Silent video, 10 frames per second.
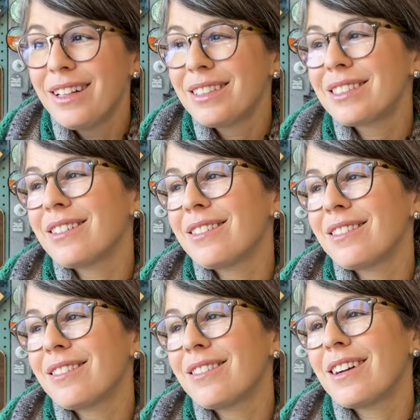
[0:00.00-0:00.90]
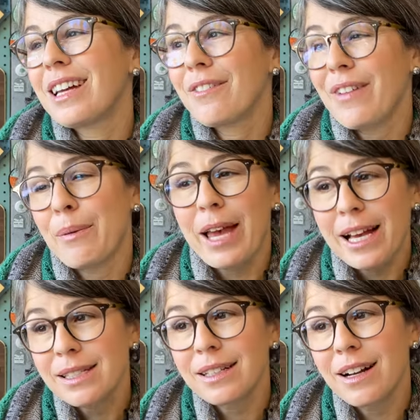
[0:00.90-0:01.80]
So if I'm
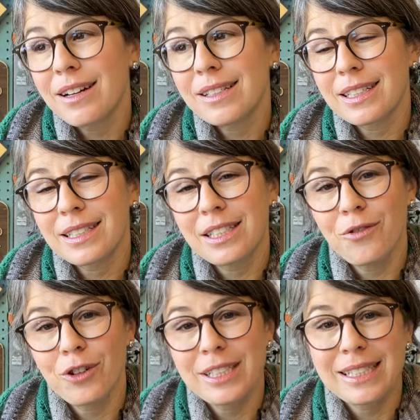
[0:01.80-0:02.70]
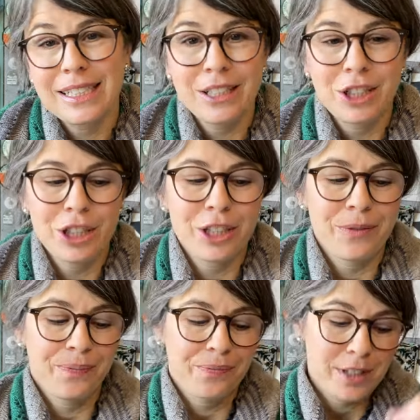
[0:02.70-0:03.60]
casting on a 64 stitch
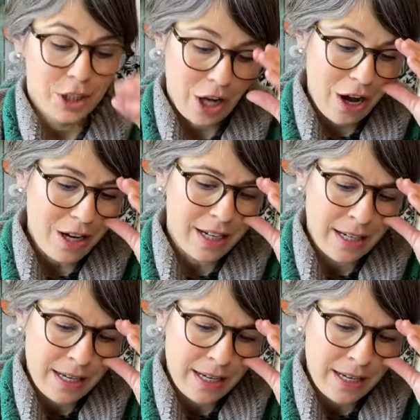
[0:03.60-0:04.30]
sock,